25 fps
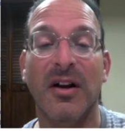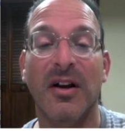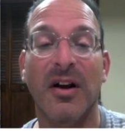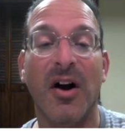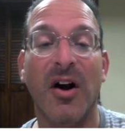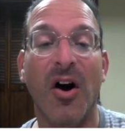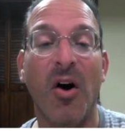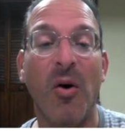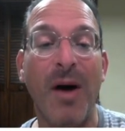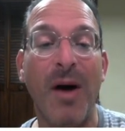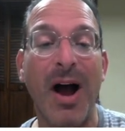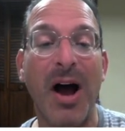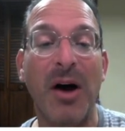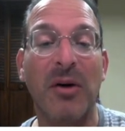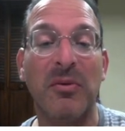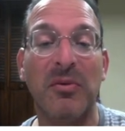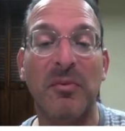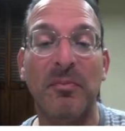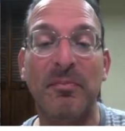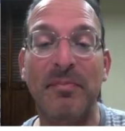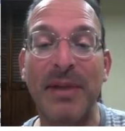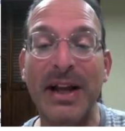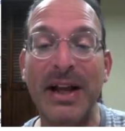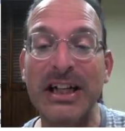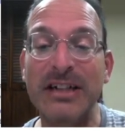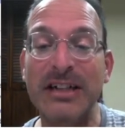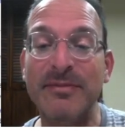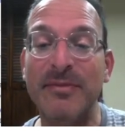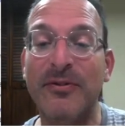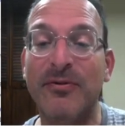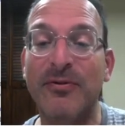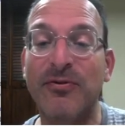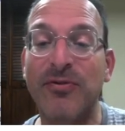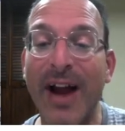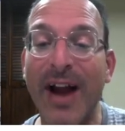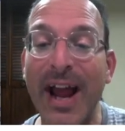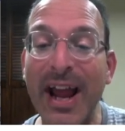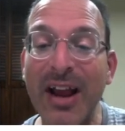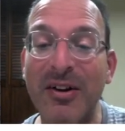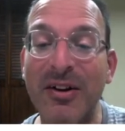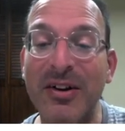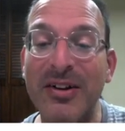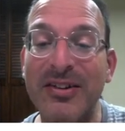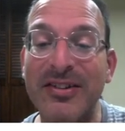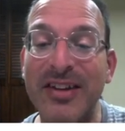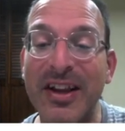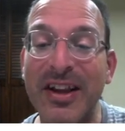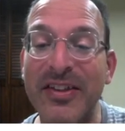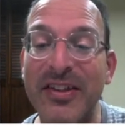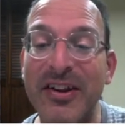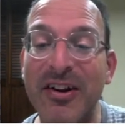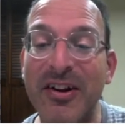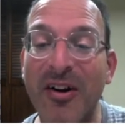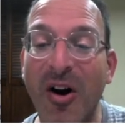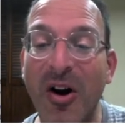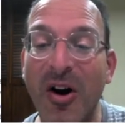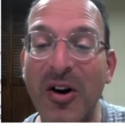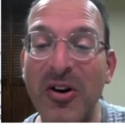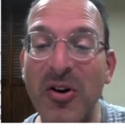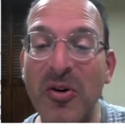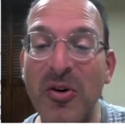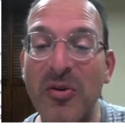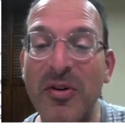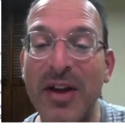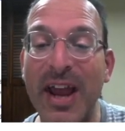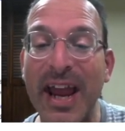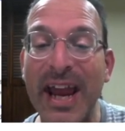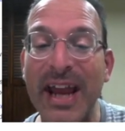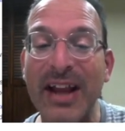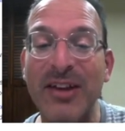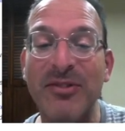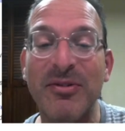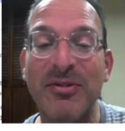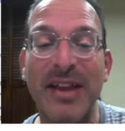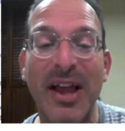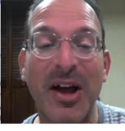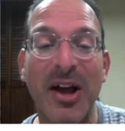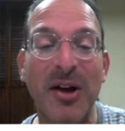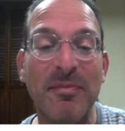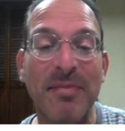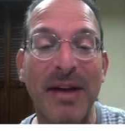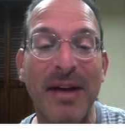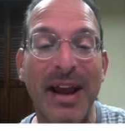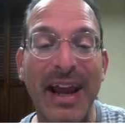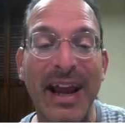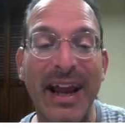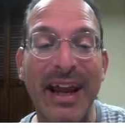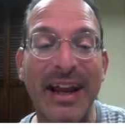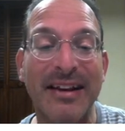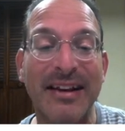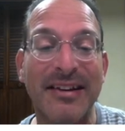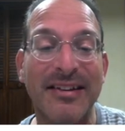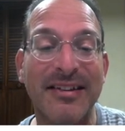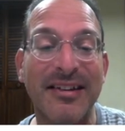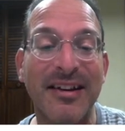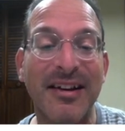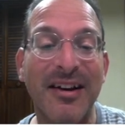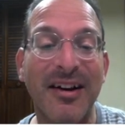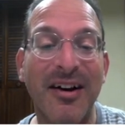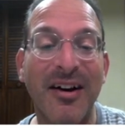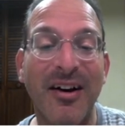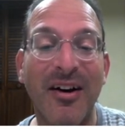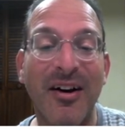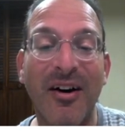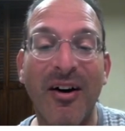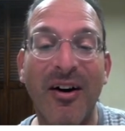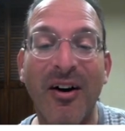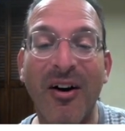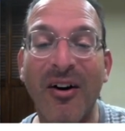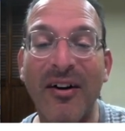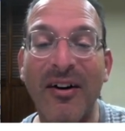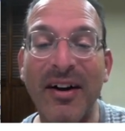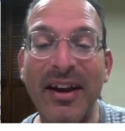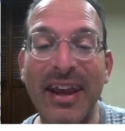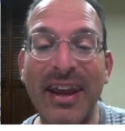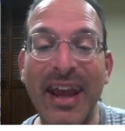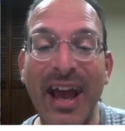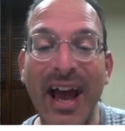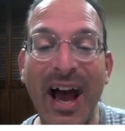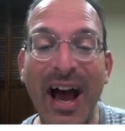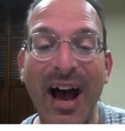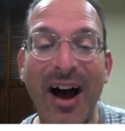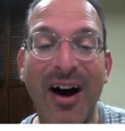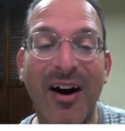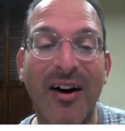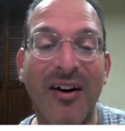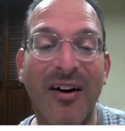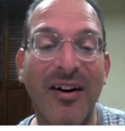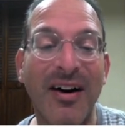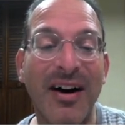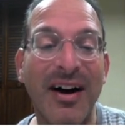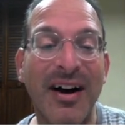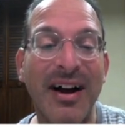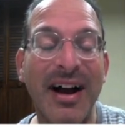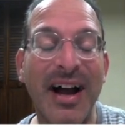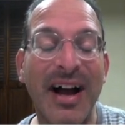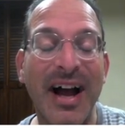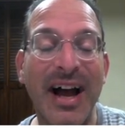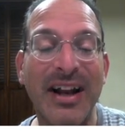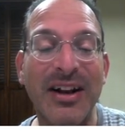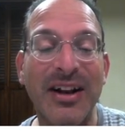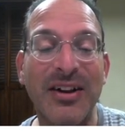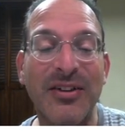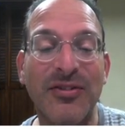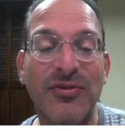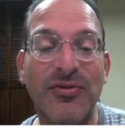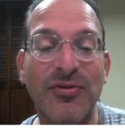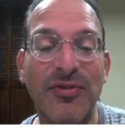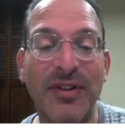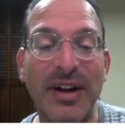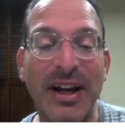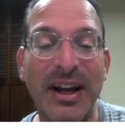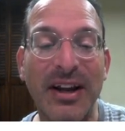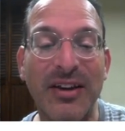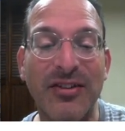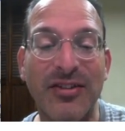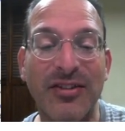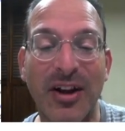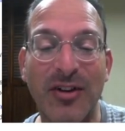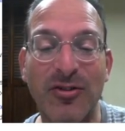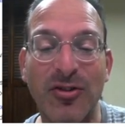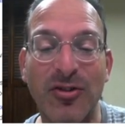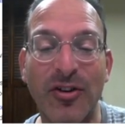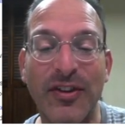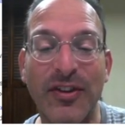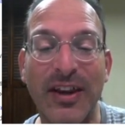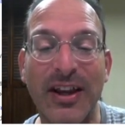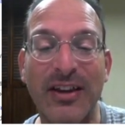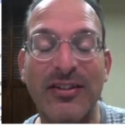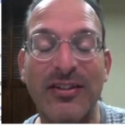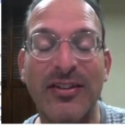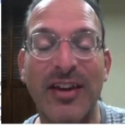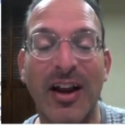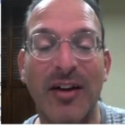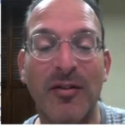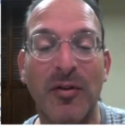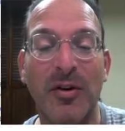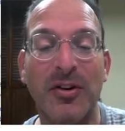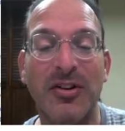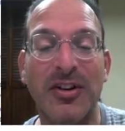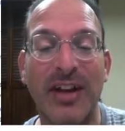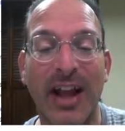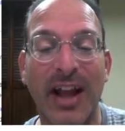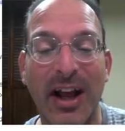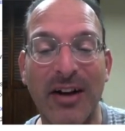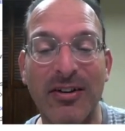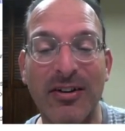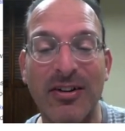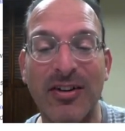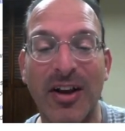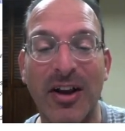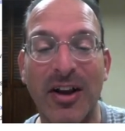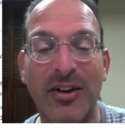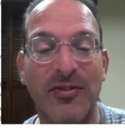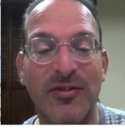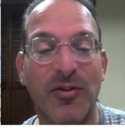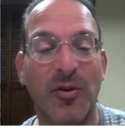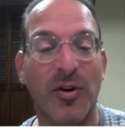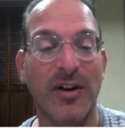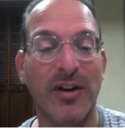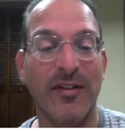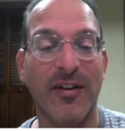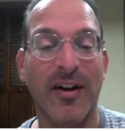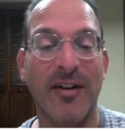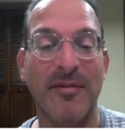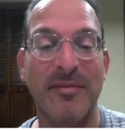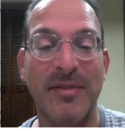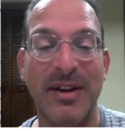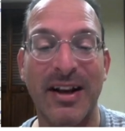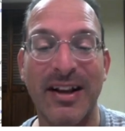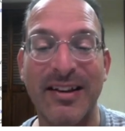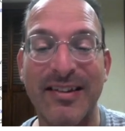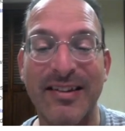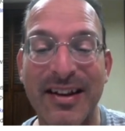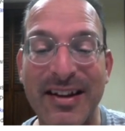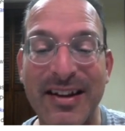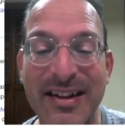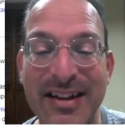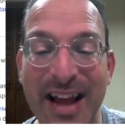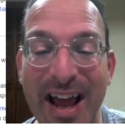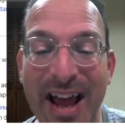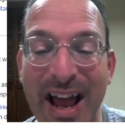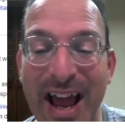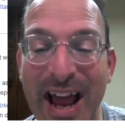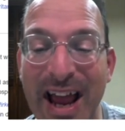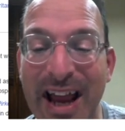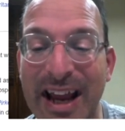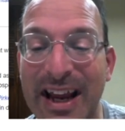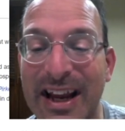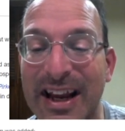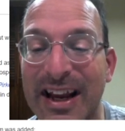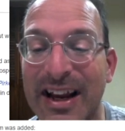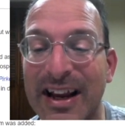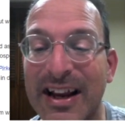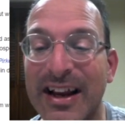Oh, wow. Benjamin Franklin said there are no gains without pains. Holy cow. And his free essential thesis everyone should exercise 45 minutes a day.